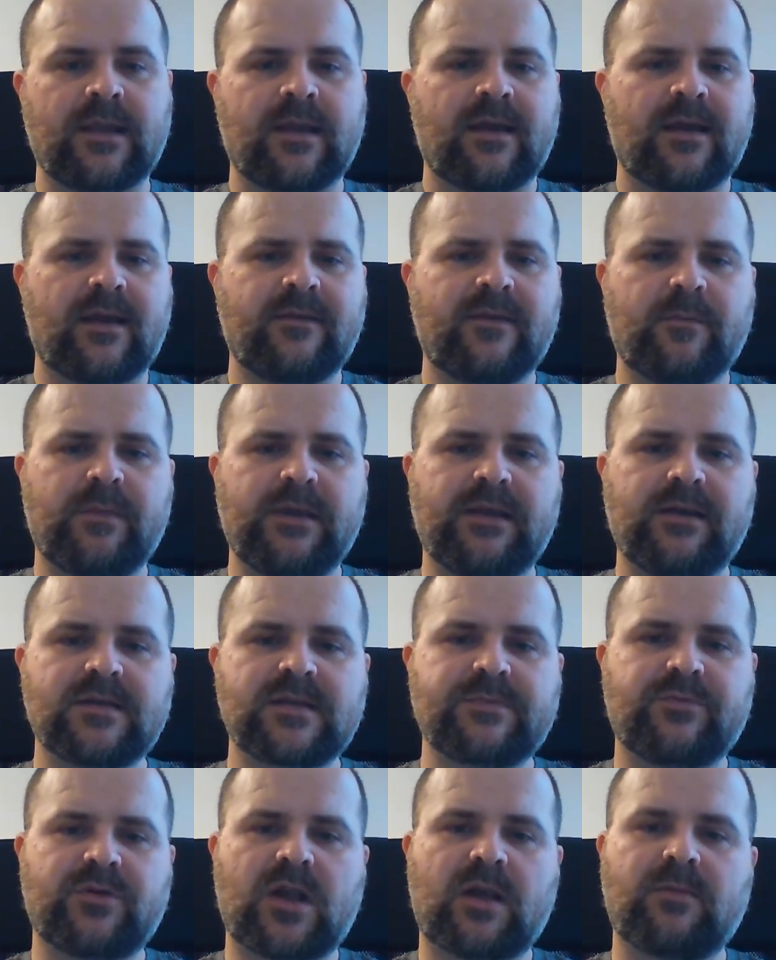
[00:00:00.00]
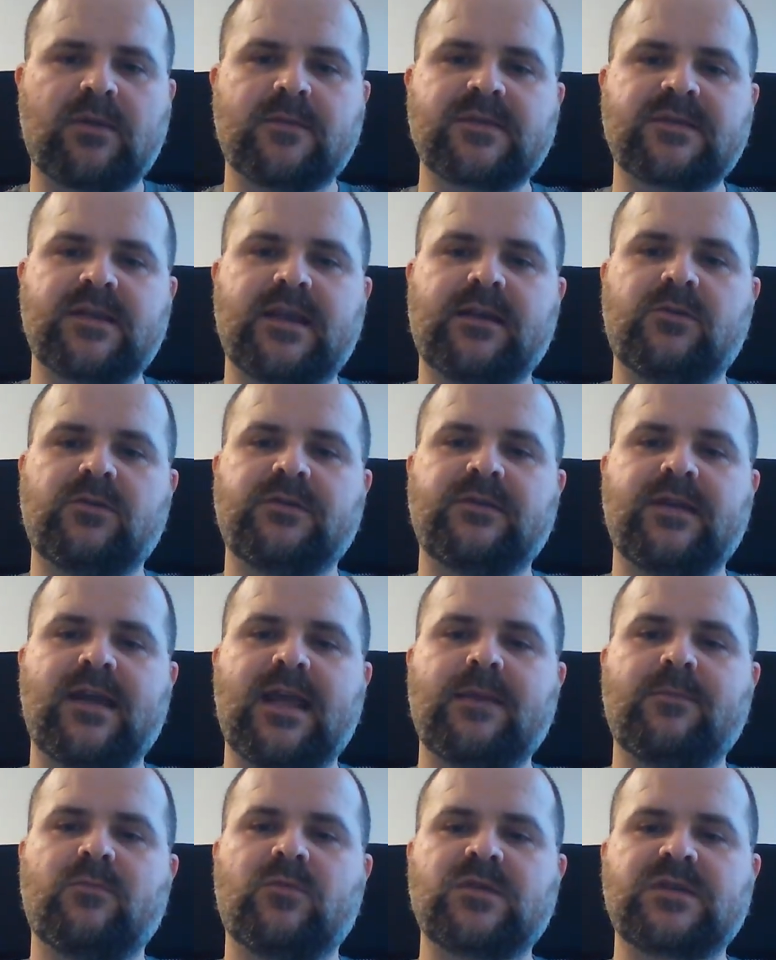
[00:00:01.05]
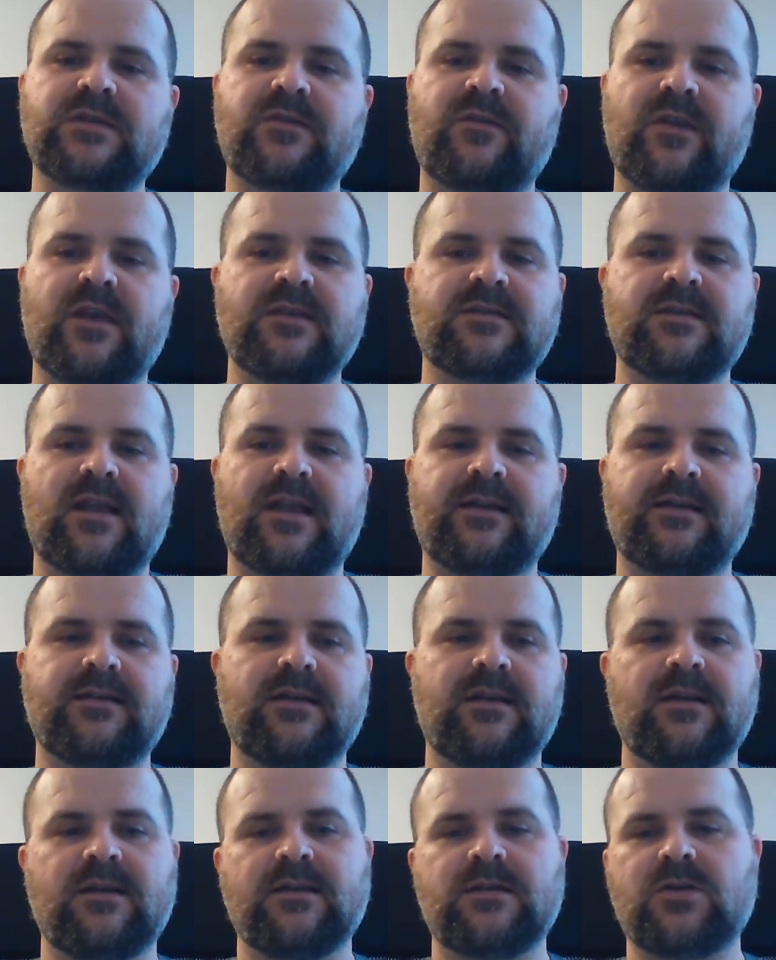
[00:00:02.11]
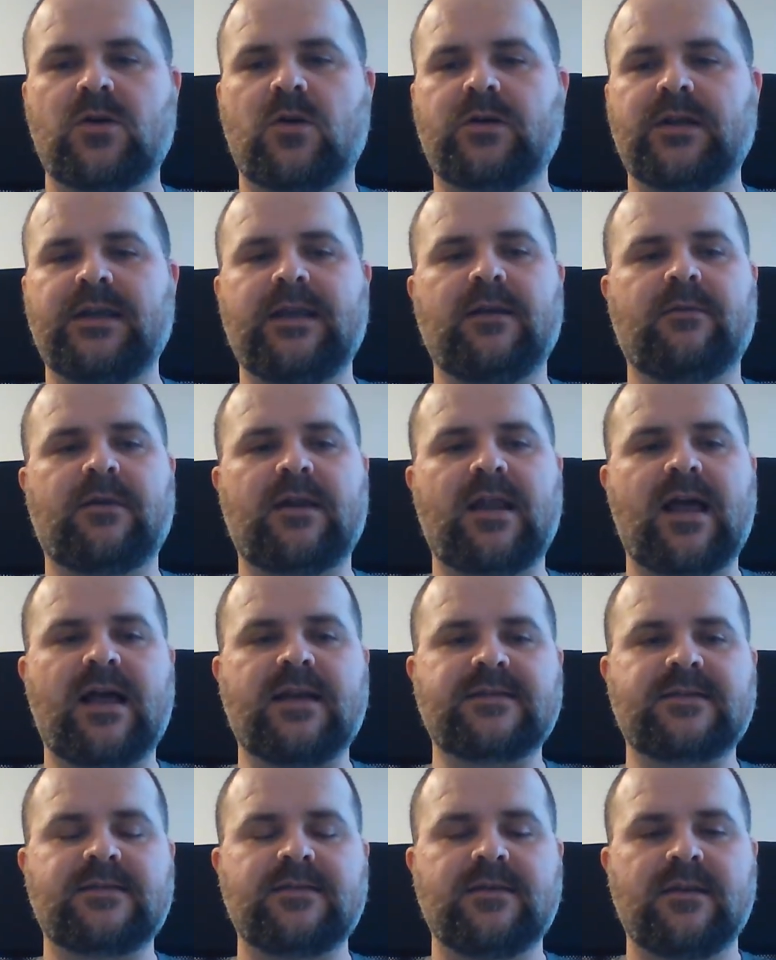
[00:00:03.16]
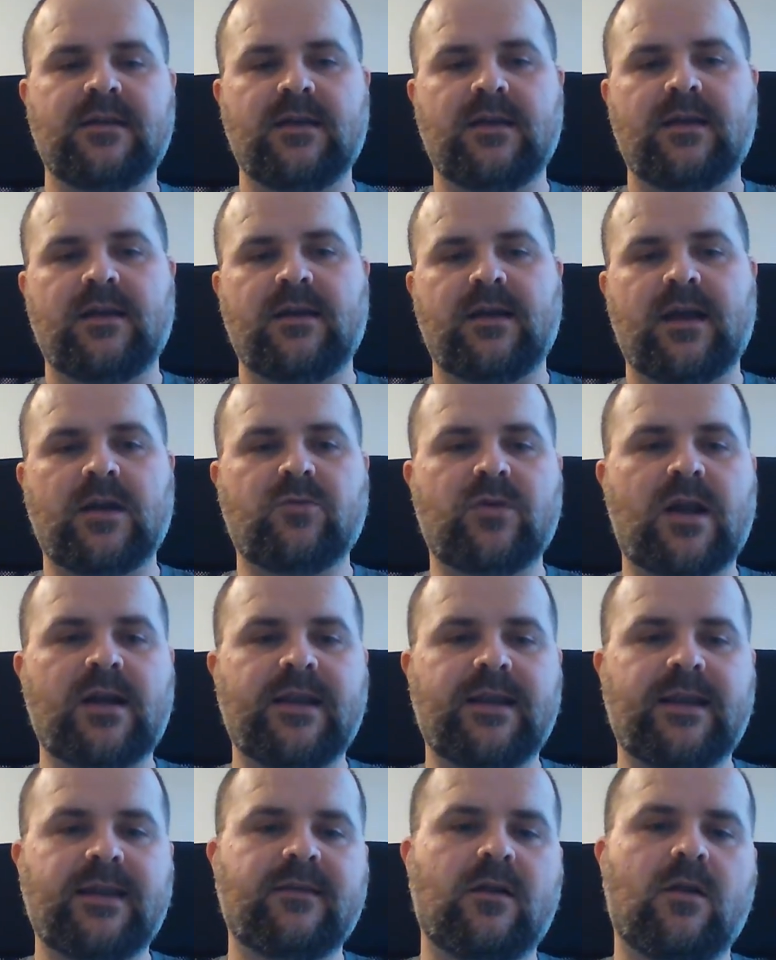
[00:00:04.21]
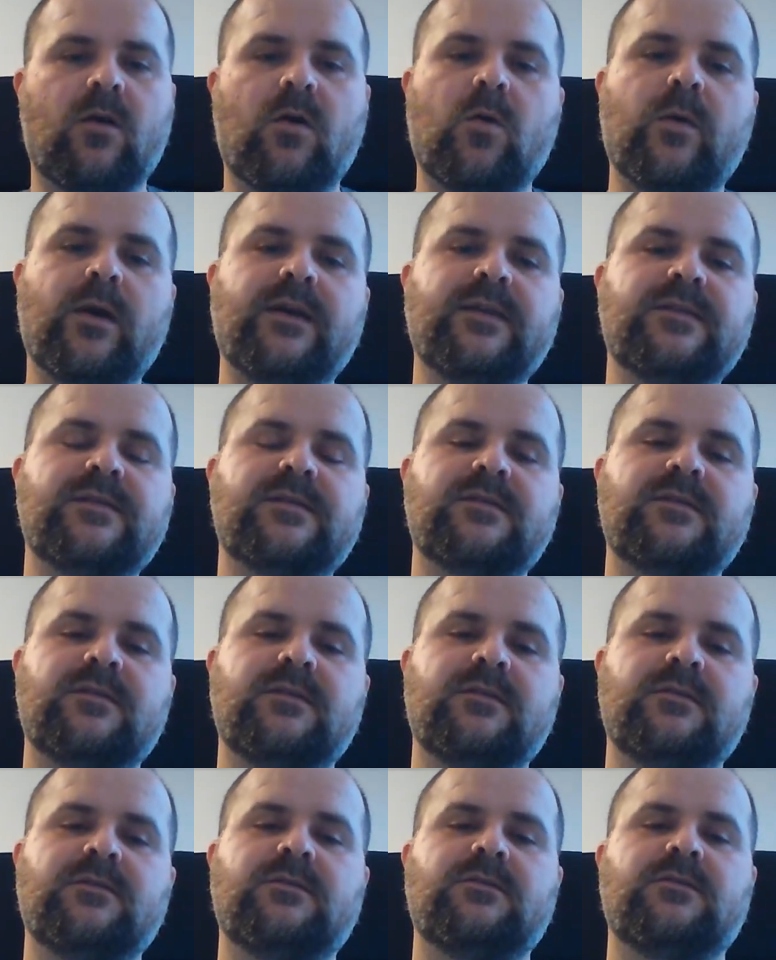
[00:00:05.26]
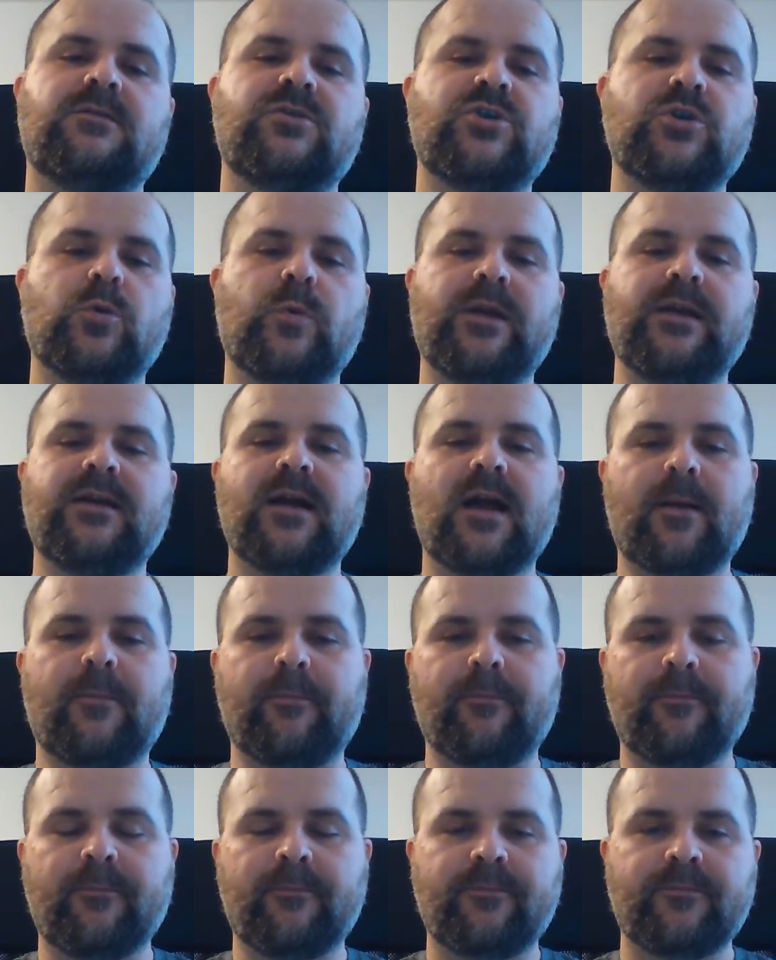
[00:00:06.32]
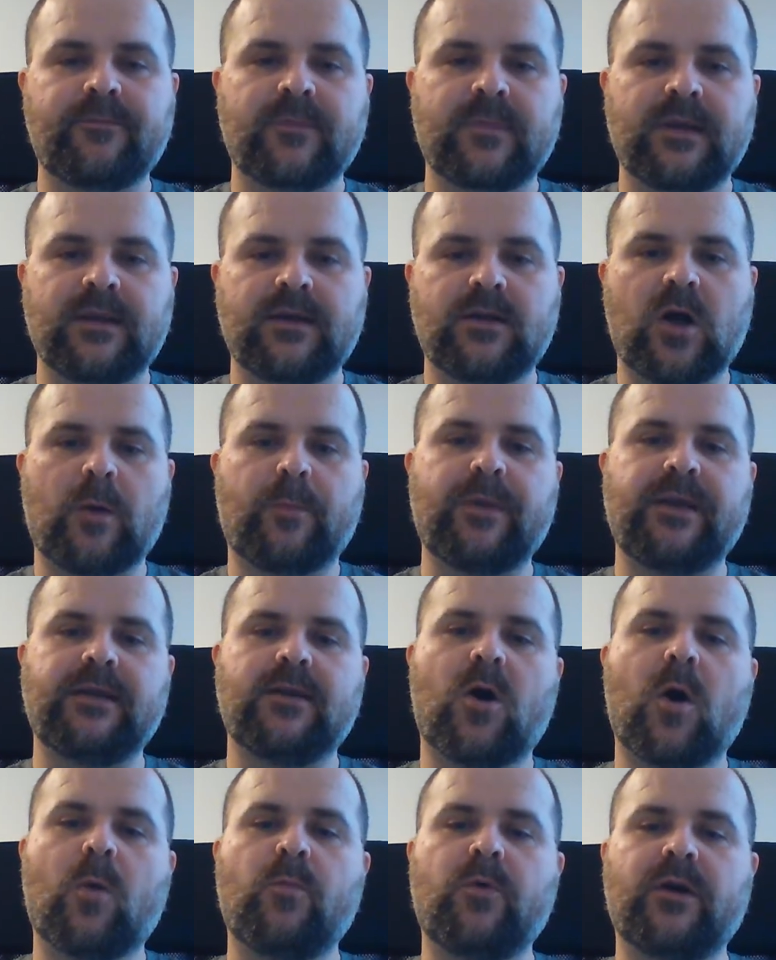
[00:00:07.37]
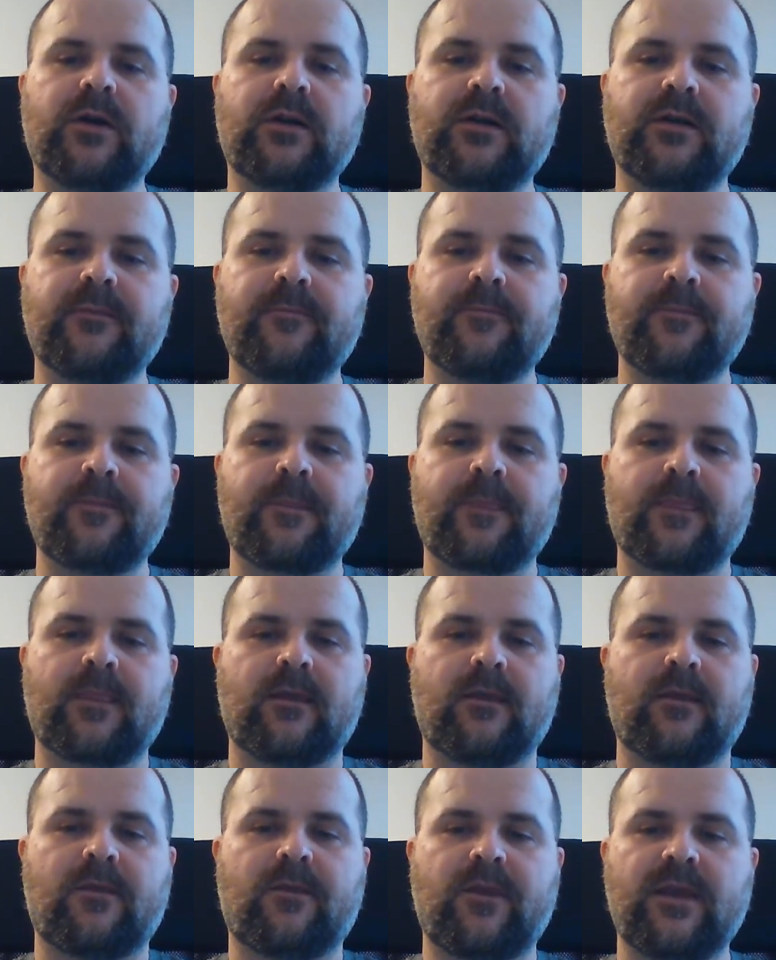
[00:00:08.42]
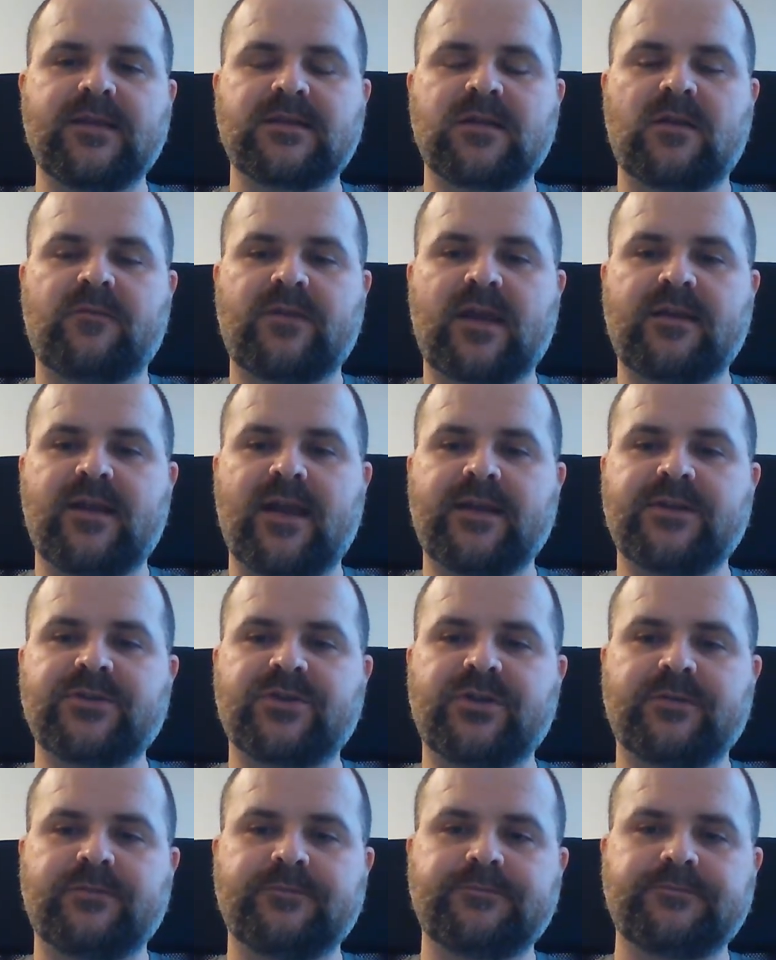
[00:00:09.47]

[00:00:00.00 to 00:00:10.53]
And the biggest problems they could name was things like talking in class and running in the hallways, chewing gum, copying homework, things of that nature.